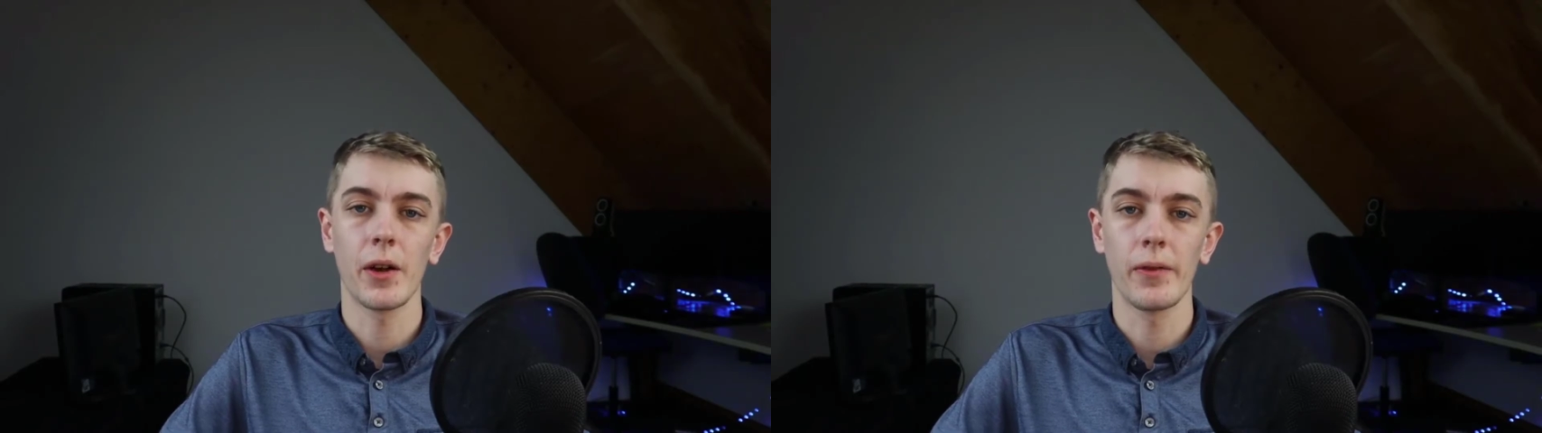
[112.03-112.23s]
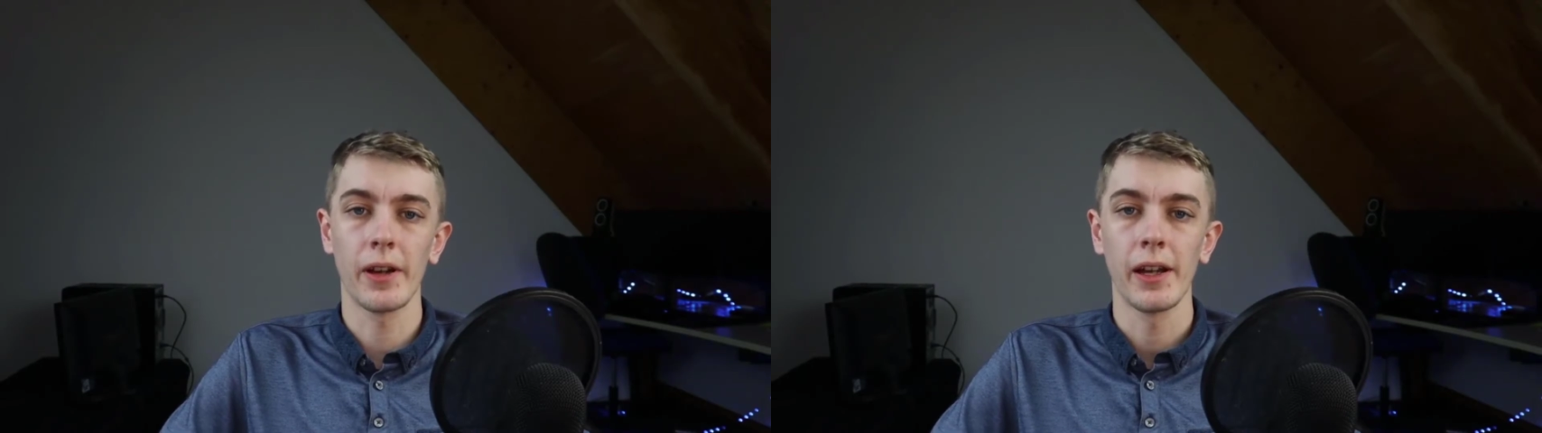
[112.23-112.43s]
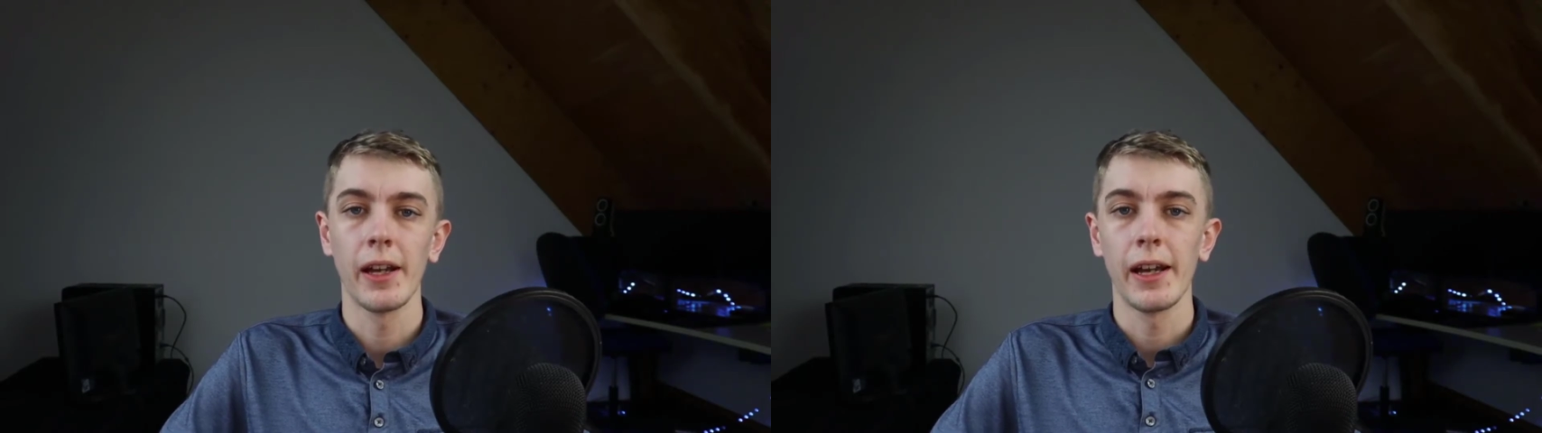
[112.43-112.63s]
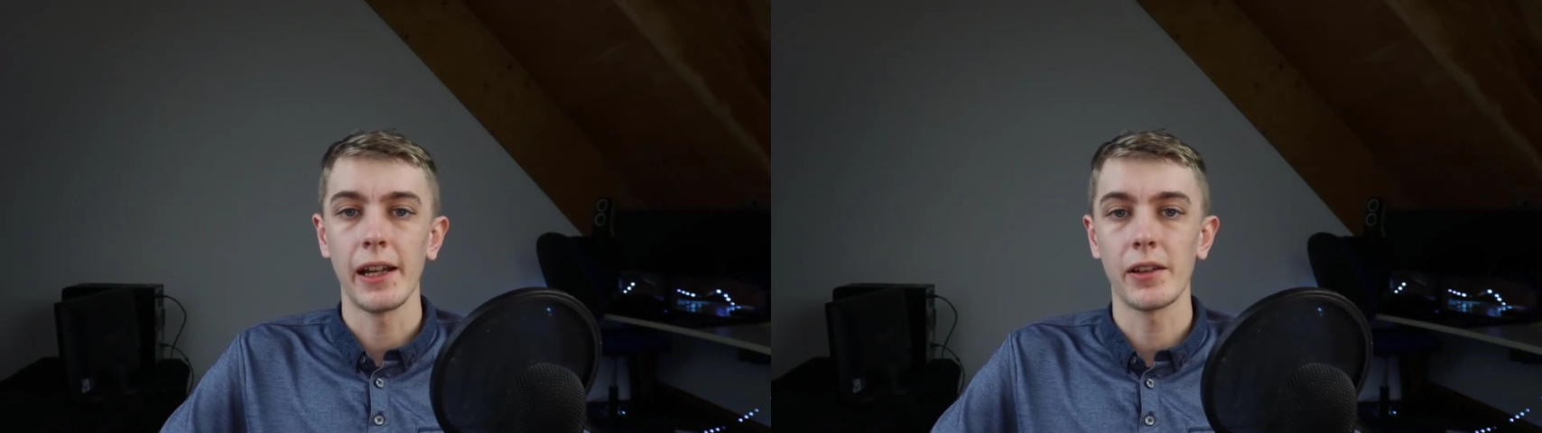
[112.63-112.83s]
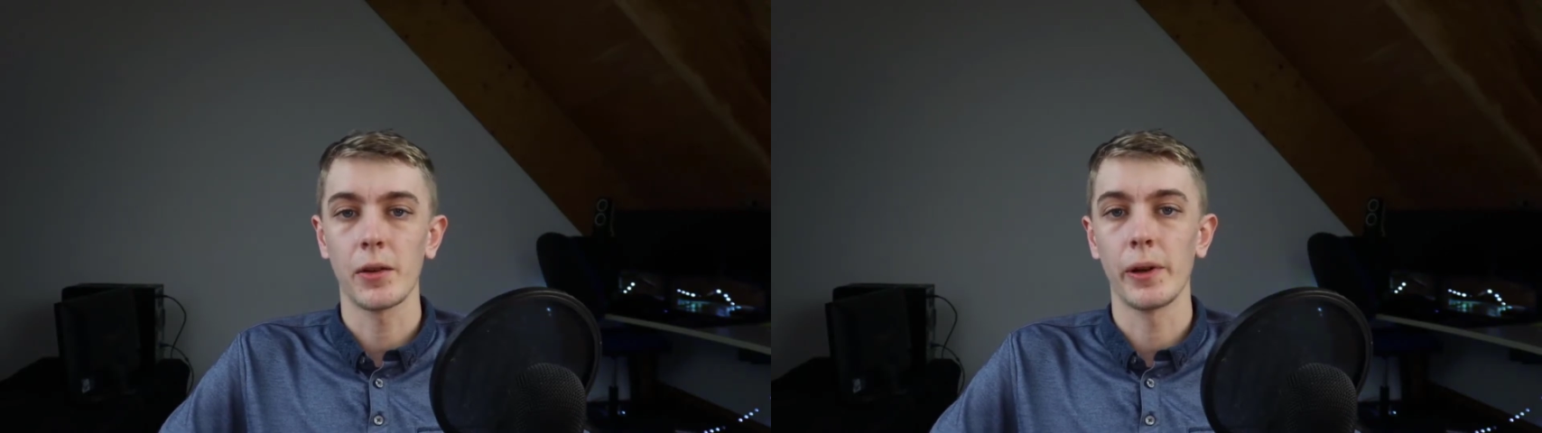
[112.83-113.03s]
over
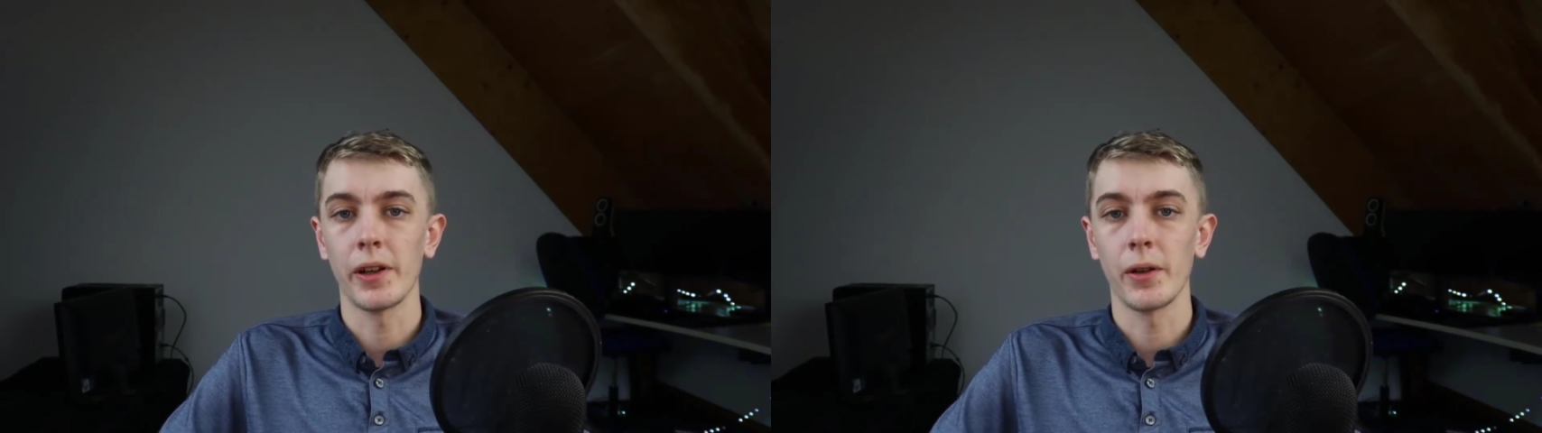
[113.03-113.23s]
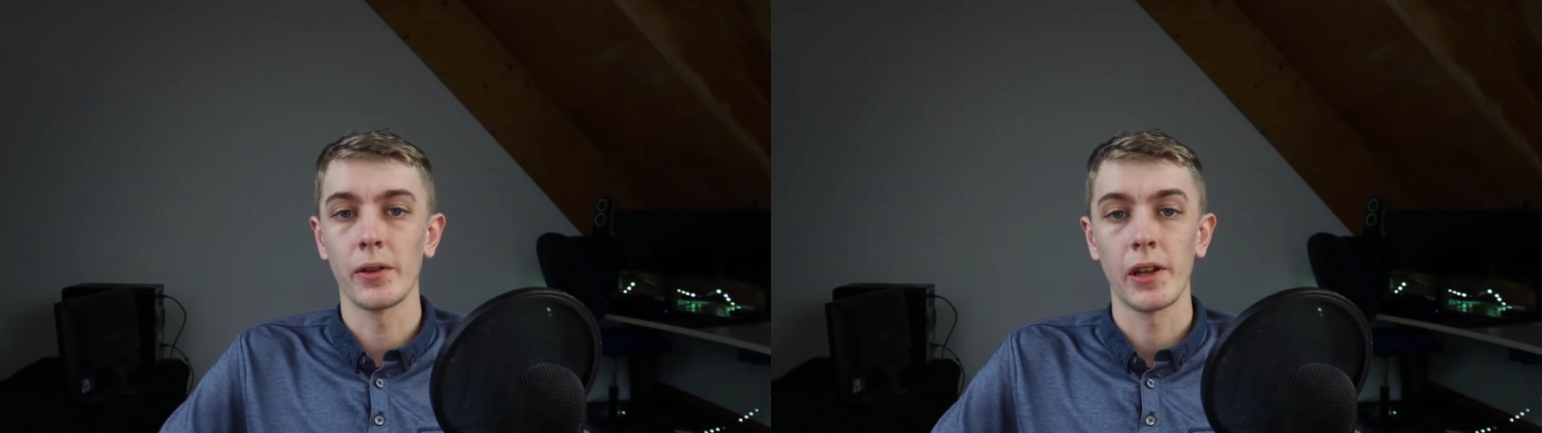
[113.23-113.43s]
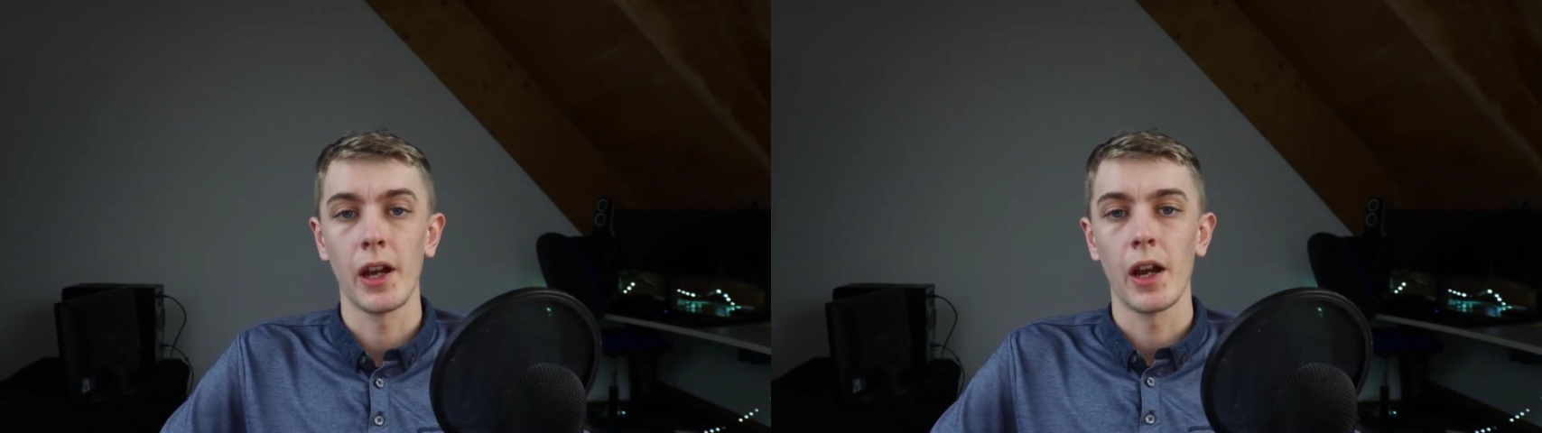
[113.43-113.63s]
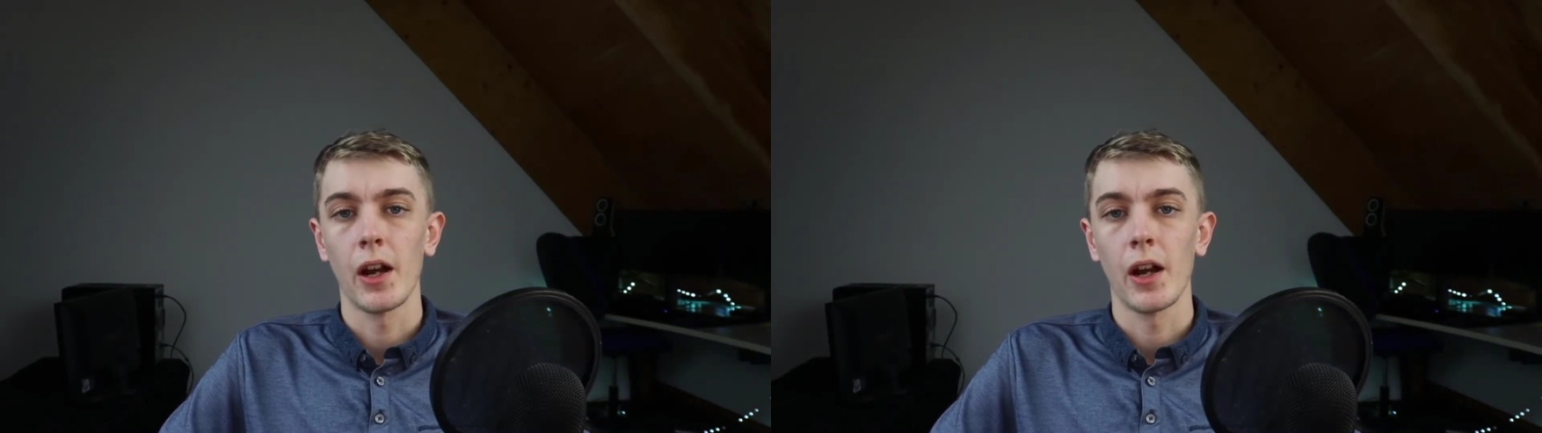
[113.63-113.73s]
into Windows,